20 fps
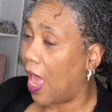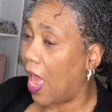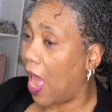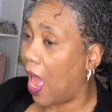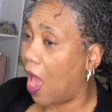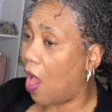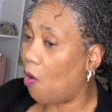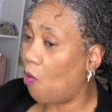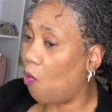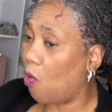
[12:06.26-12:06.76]

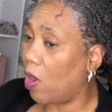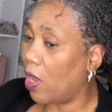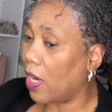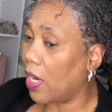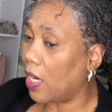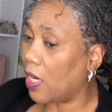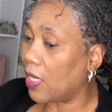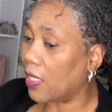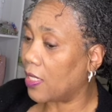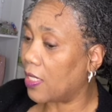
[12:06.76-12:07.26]
I
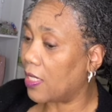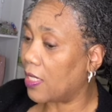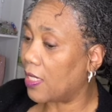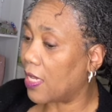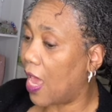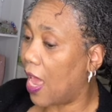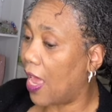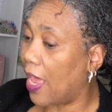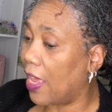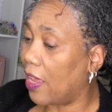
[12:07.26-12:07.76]
wanted a
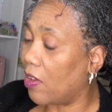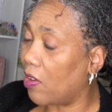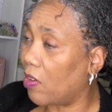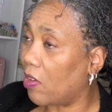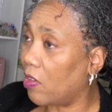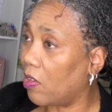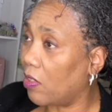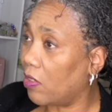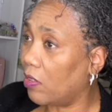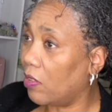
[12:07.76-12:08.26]

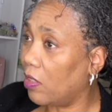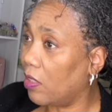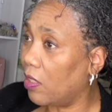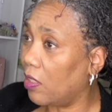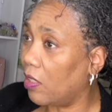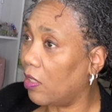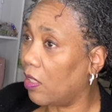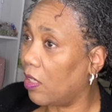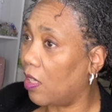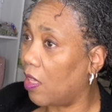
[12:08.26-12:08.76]
style
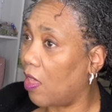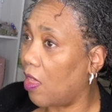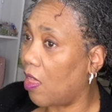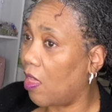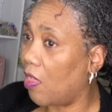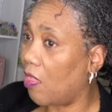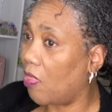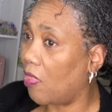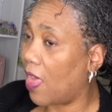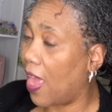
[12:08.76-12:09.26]

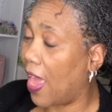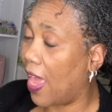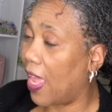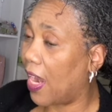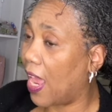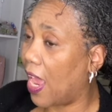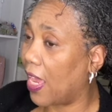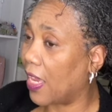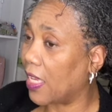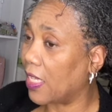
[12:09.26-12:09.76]
that
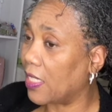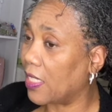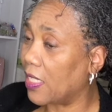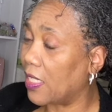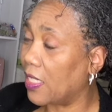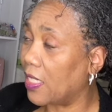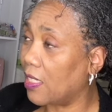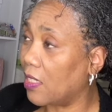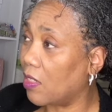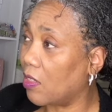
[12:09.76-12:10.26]
I could
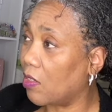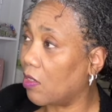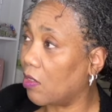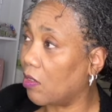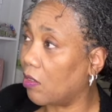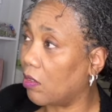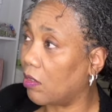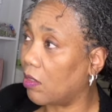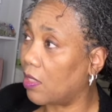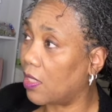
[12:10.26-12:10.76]

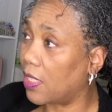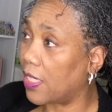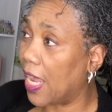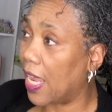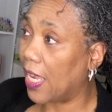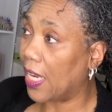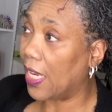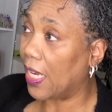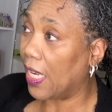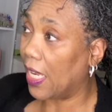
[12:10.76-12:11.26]
still
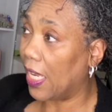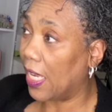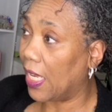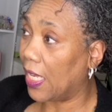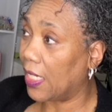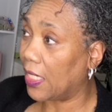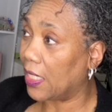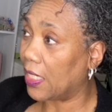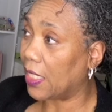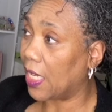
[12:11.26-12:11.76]
stay
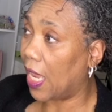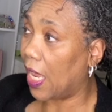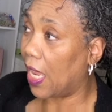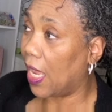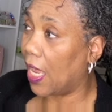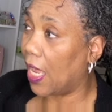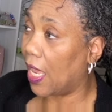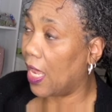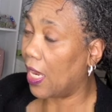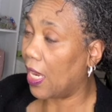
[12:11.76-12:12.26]
neat
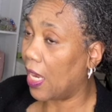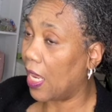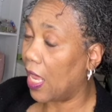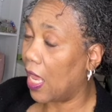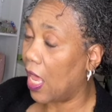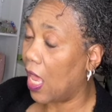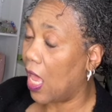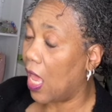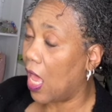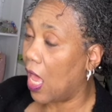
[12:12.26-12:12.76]
and
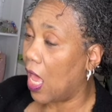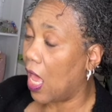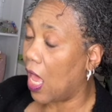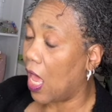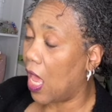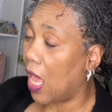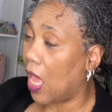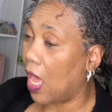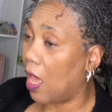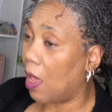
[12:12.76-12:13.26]

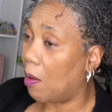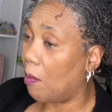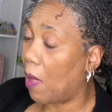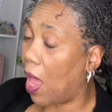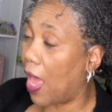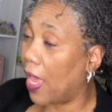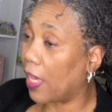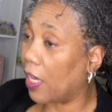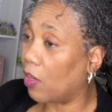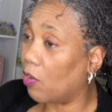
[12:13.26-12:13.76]

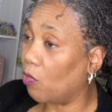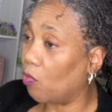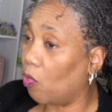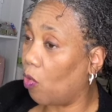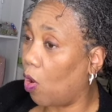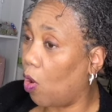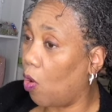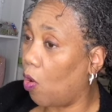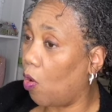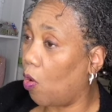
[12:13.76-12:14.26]
I can
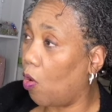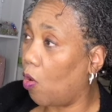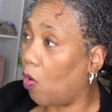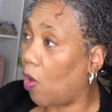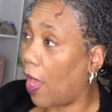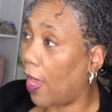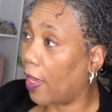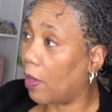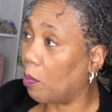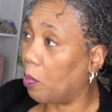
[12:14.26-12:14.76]
roll,
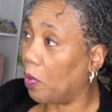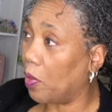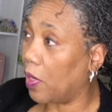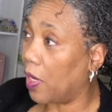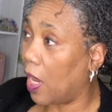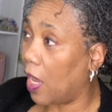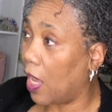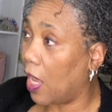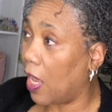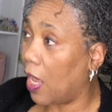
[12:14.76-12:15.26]
I can put
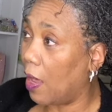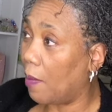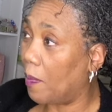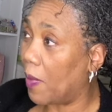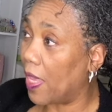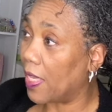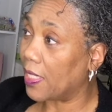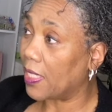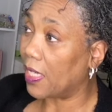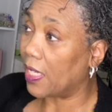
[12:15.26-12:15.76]
up
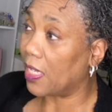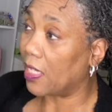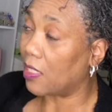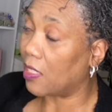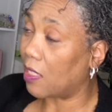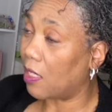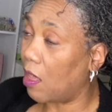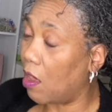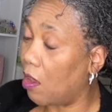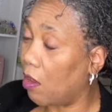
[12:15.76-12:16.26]
as it
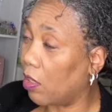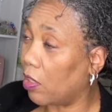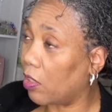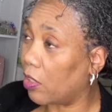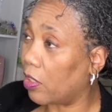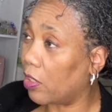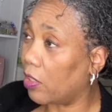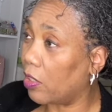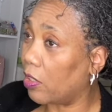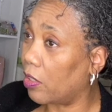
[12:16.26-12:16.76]
gets
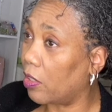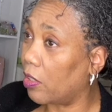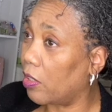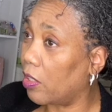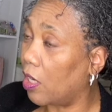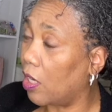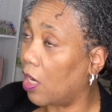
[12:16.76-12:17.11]
longer.